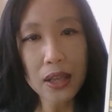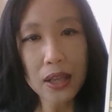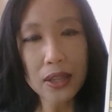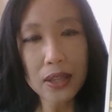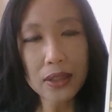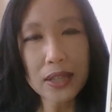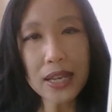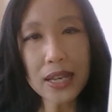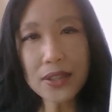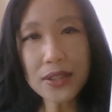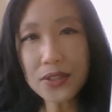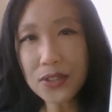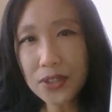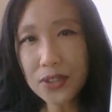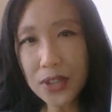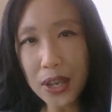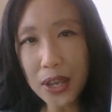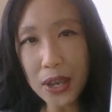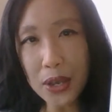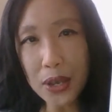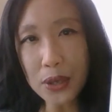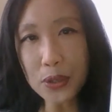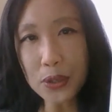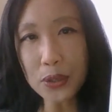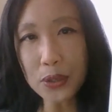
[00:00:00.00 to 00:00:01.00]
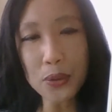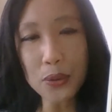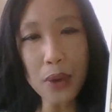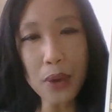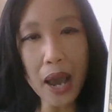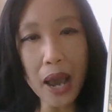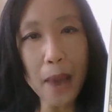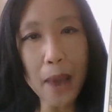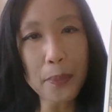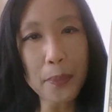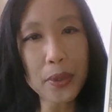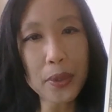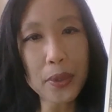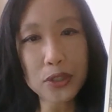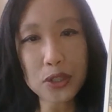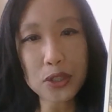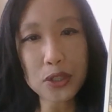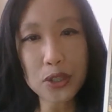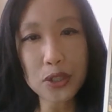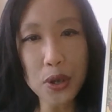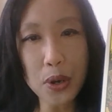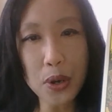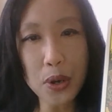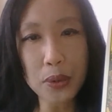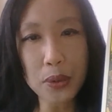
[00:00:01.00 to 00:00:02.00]
Let's say you happen to
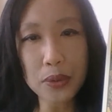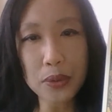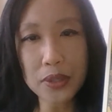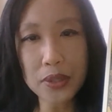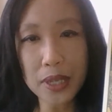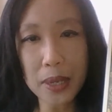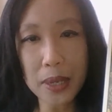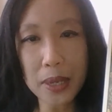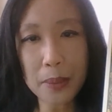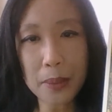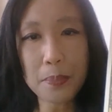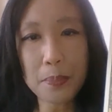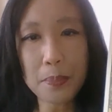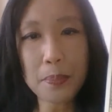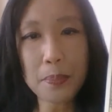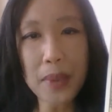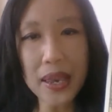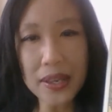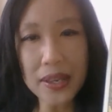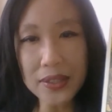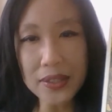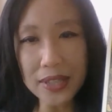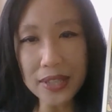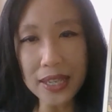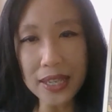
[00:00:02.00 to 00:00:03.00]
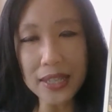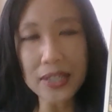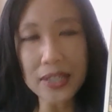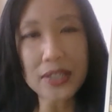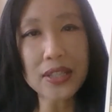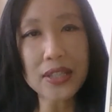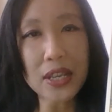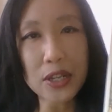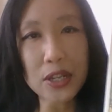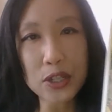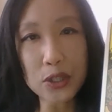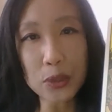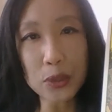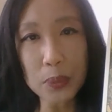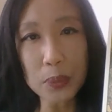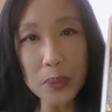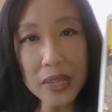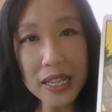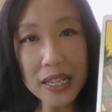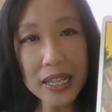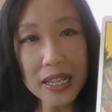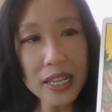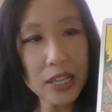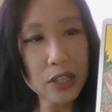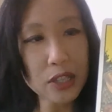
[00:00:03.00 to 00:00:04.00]
know some basic essential
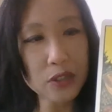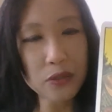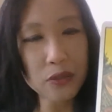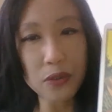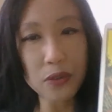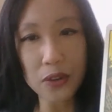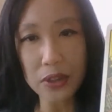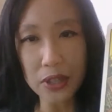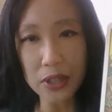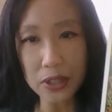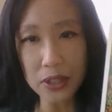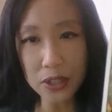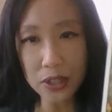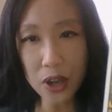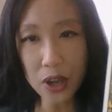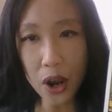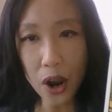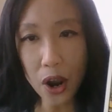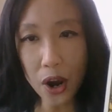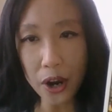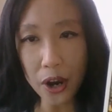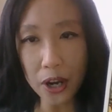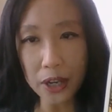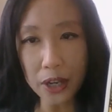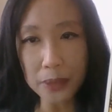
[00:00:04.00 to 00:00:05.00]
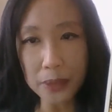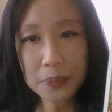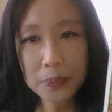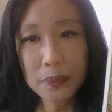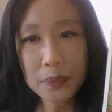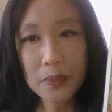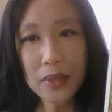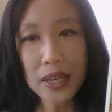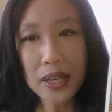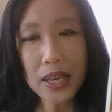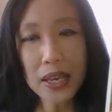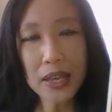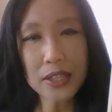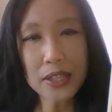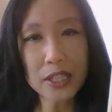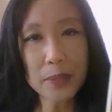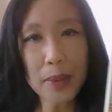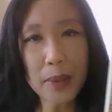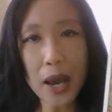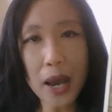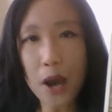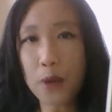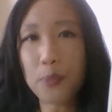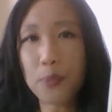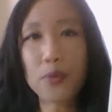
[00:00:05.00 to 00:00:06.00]
meanings for this card. It's
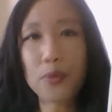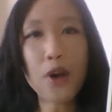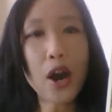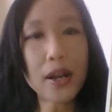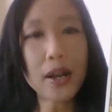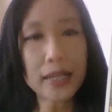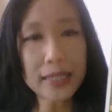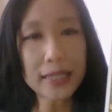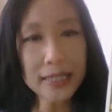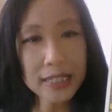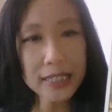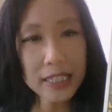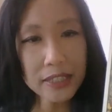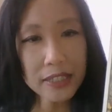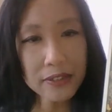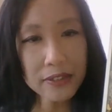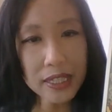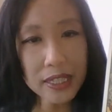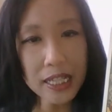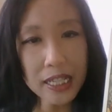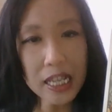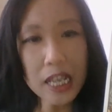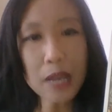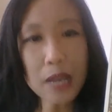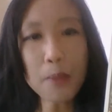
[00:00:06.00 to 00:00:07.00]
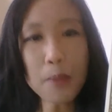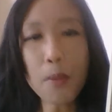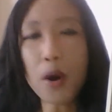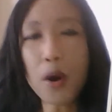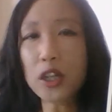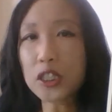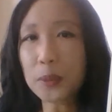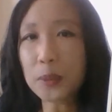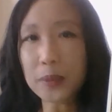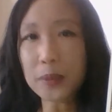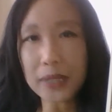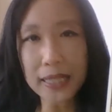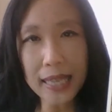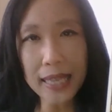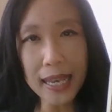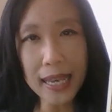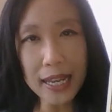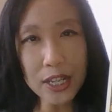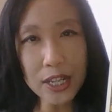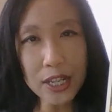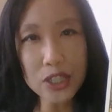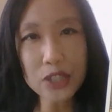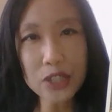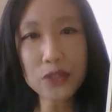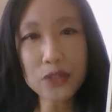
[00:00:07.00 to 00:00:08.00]
about productivity,
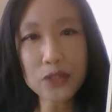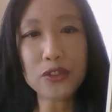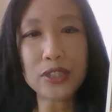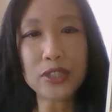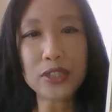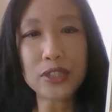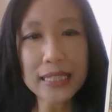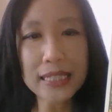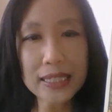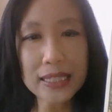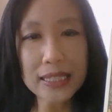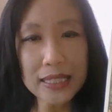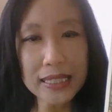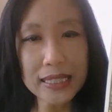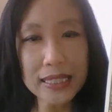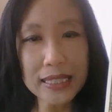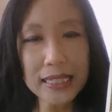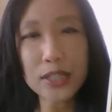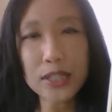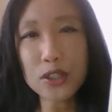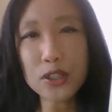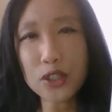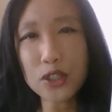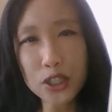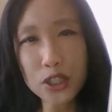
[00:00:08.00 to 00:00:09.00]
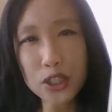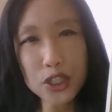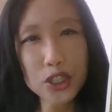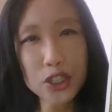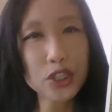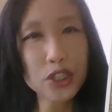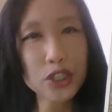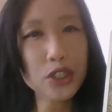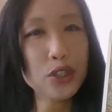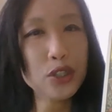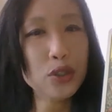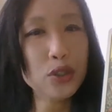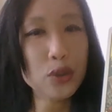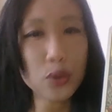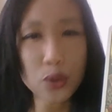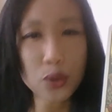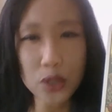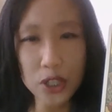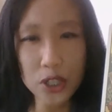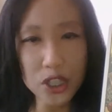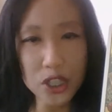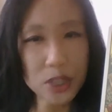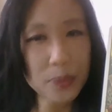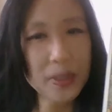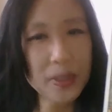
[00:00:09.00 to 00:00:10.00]
multiplication, fertility, nurture,
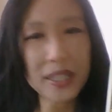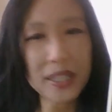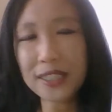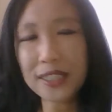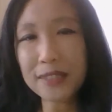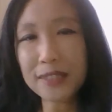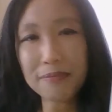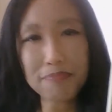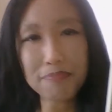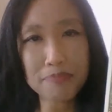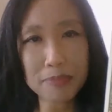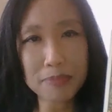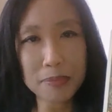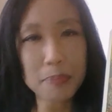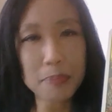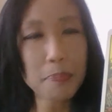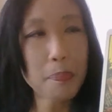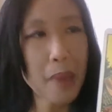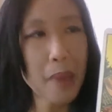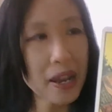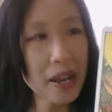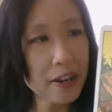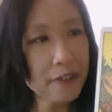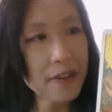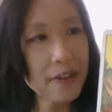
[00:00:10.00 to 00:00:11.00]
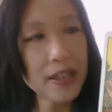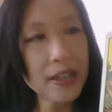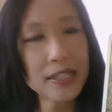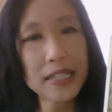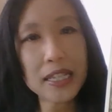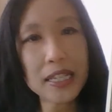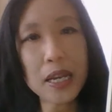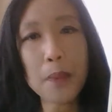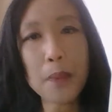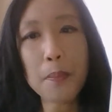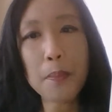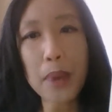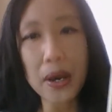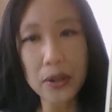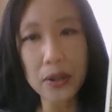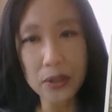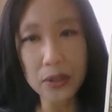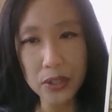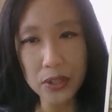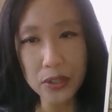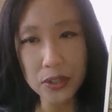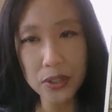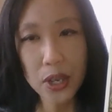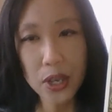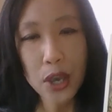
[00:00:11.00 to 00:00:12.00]
nourishment, manifesting
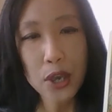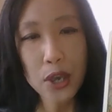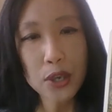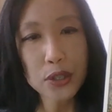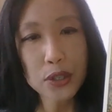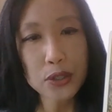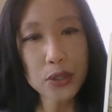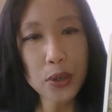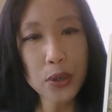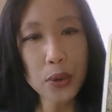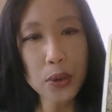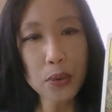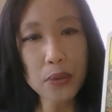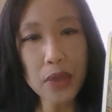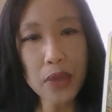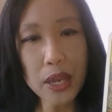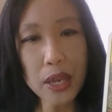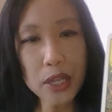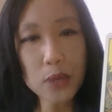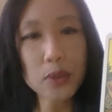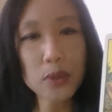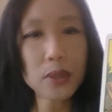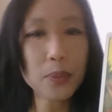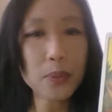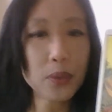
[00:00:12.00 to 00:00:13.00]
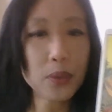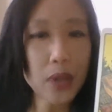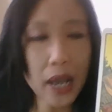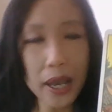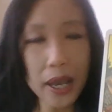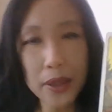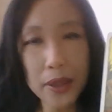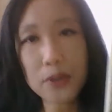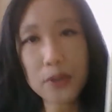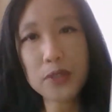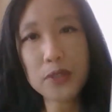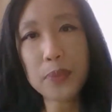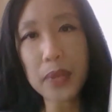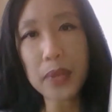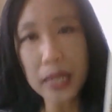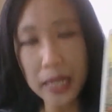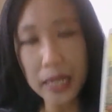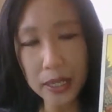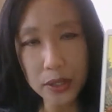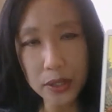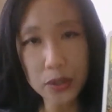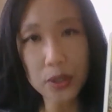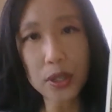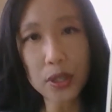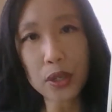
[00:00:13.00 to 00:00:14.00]
abundance. So then you would apply those
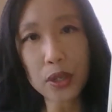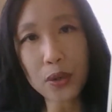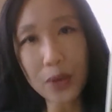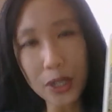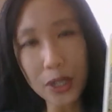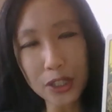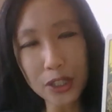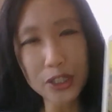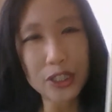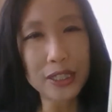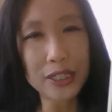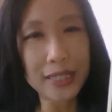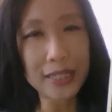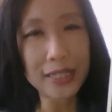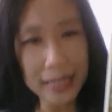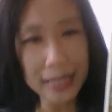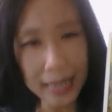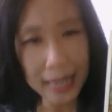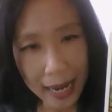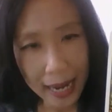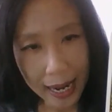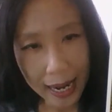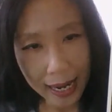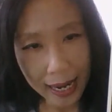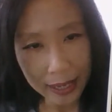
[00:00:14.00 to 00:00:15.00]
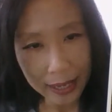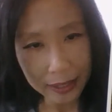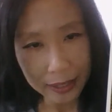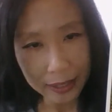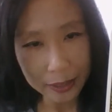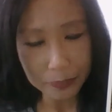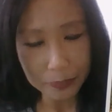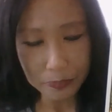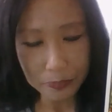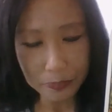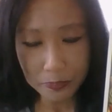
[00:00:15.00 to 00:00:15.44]
meanings to the question in hand.